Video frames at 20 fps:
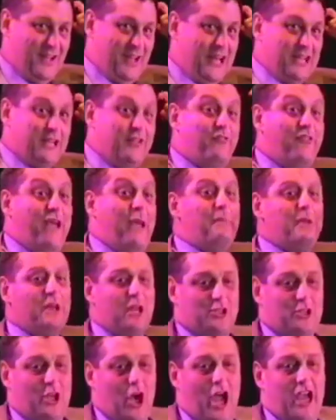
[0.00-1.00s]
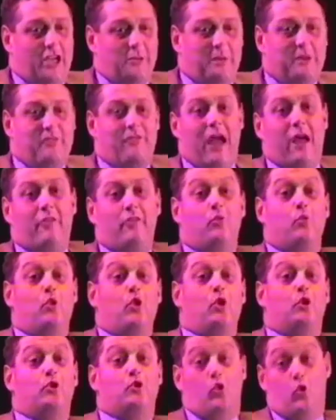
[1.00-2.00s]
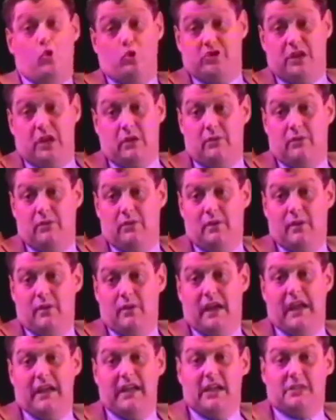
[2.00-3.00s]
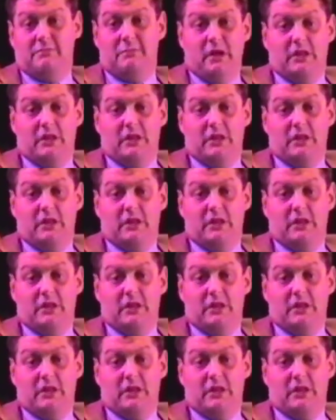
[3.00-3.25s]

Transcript: He's a fabulous guy. He's been around the world also. He does